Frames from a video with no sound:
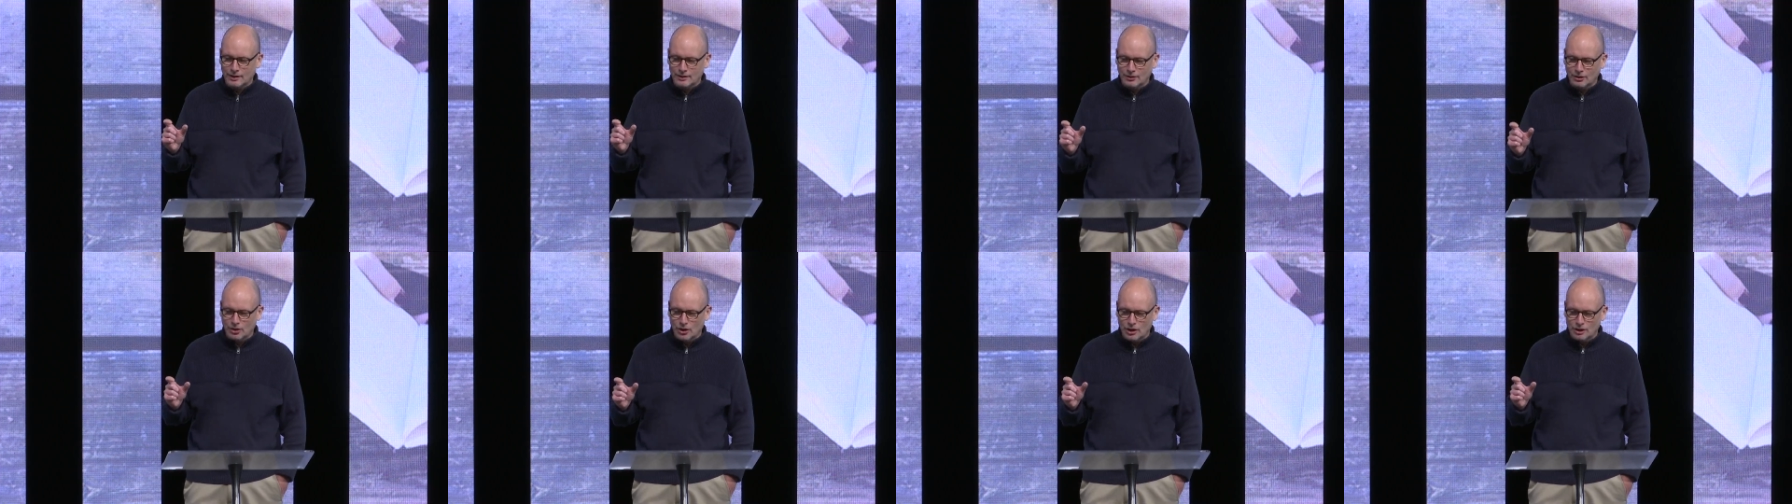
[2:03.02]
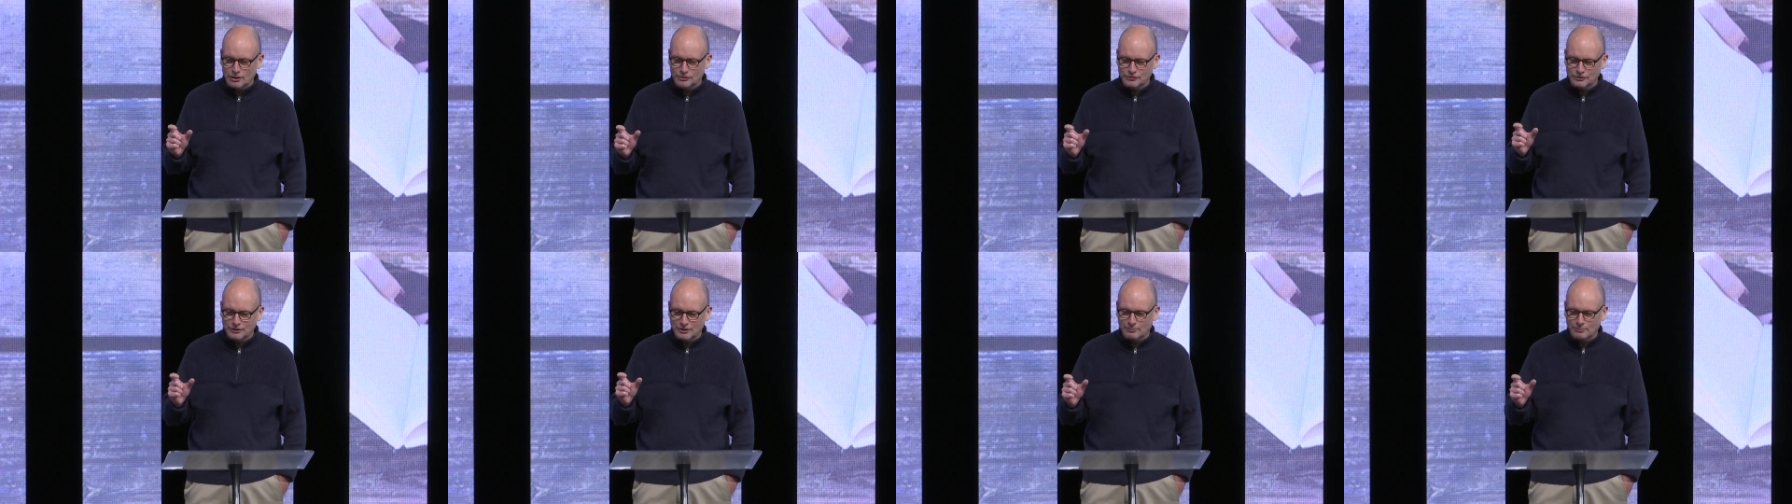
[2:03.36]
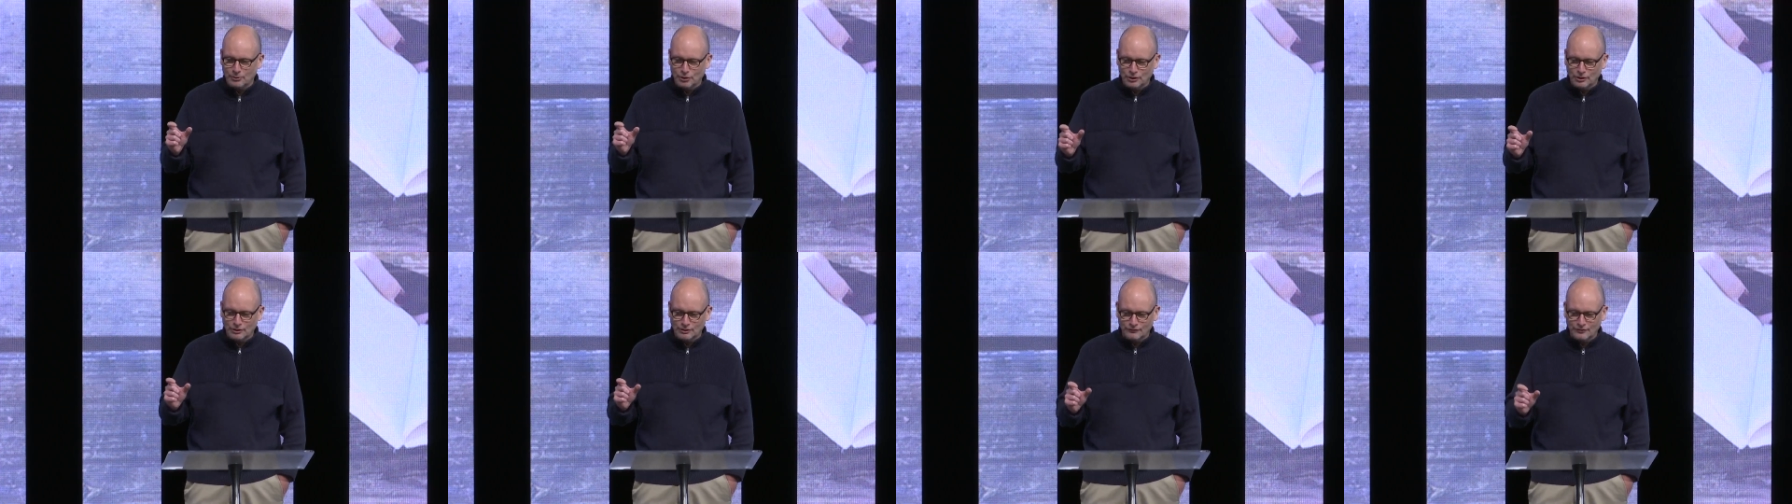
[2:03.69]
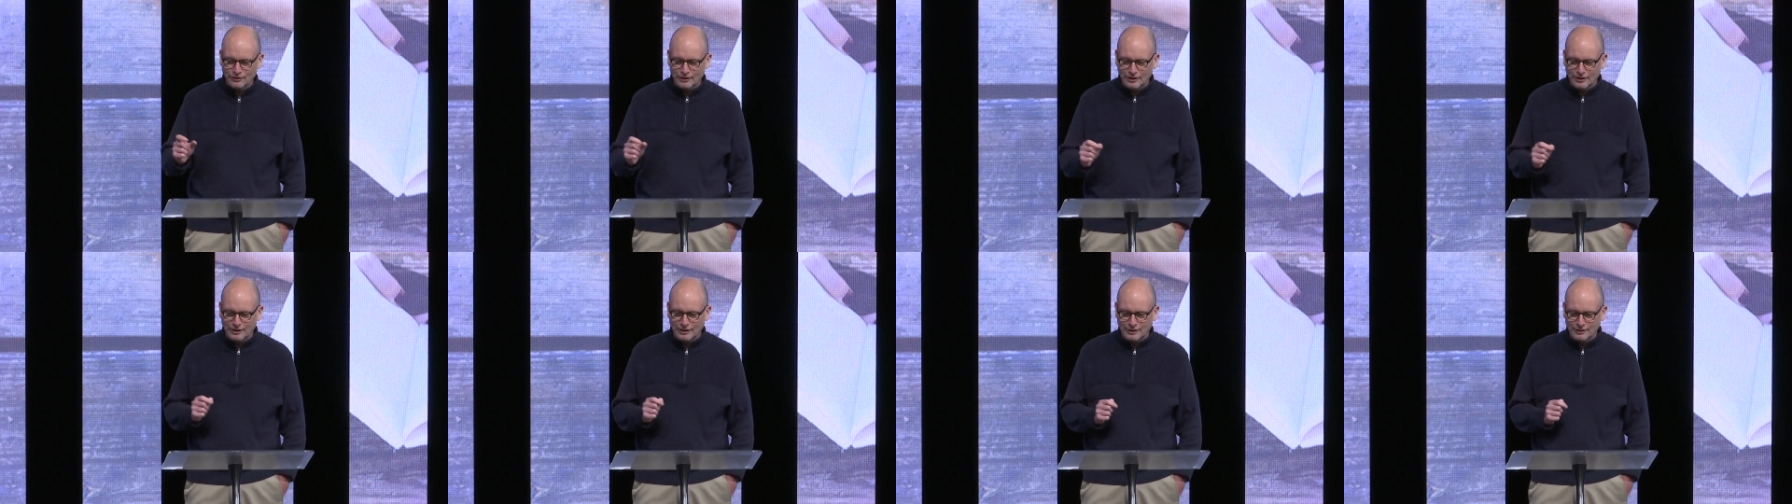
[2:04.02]
laws in the book of
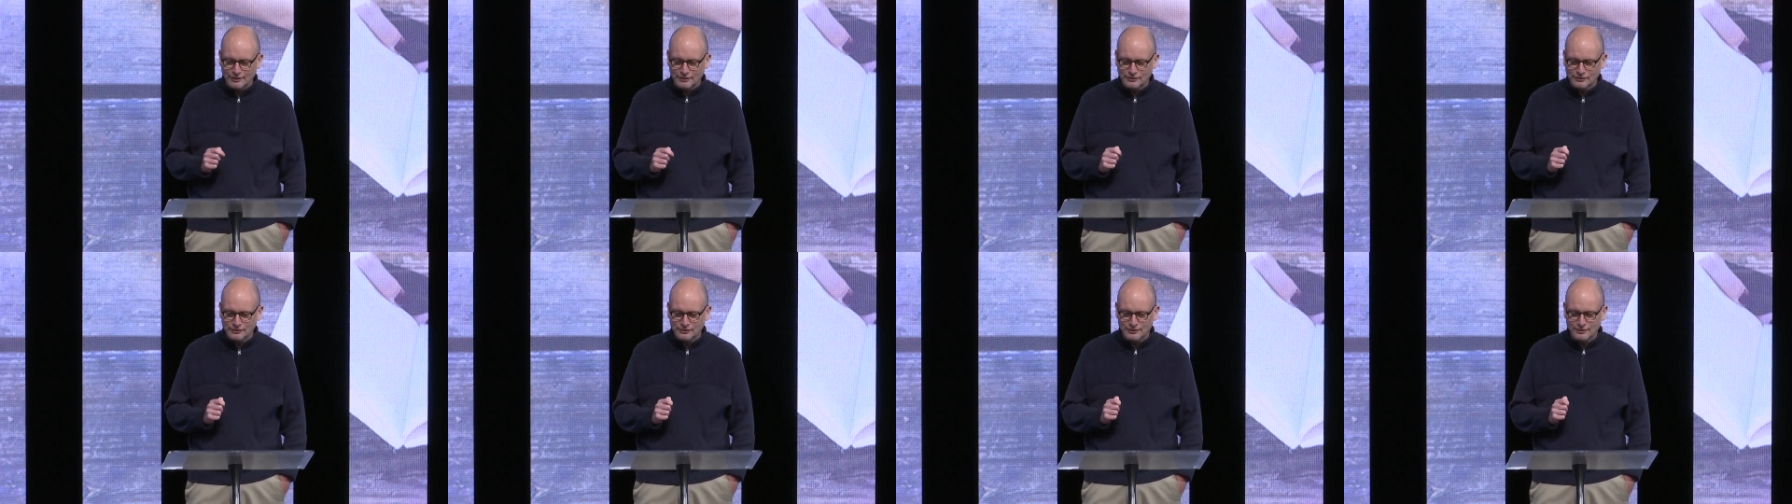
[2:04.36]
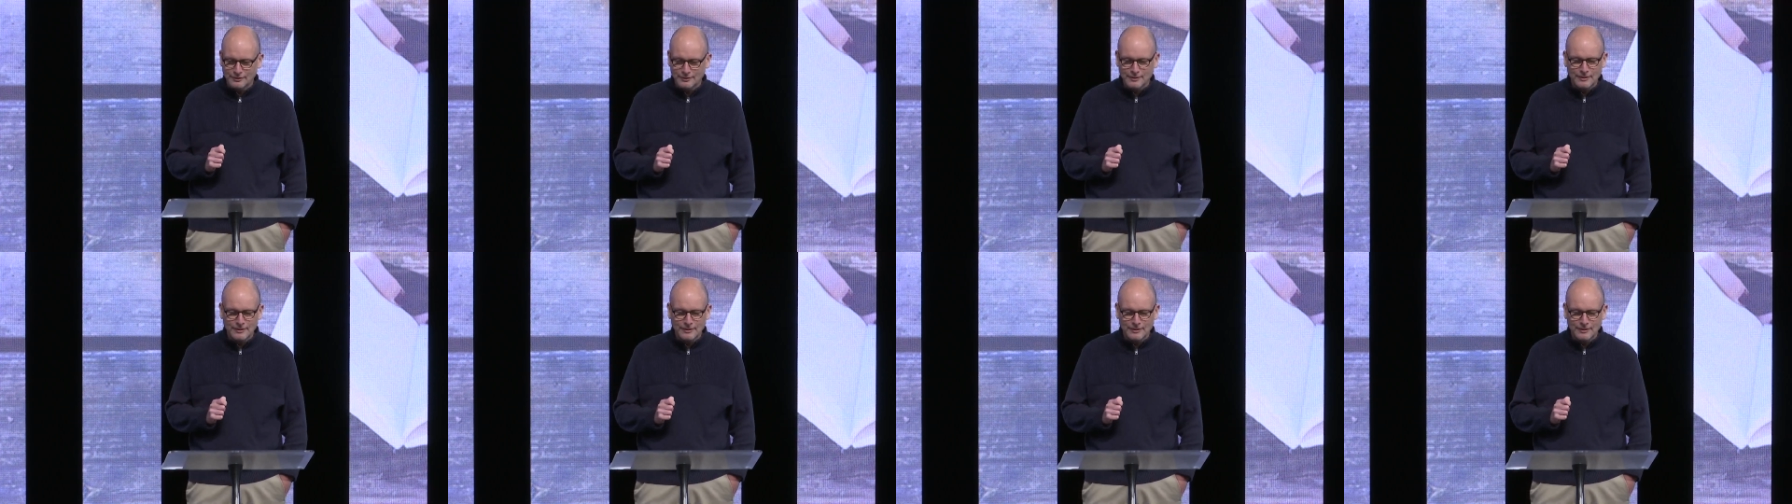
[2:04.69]
Leviticus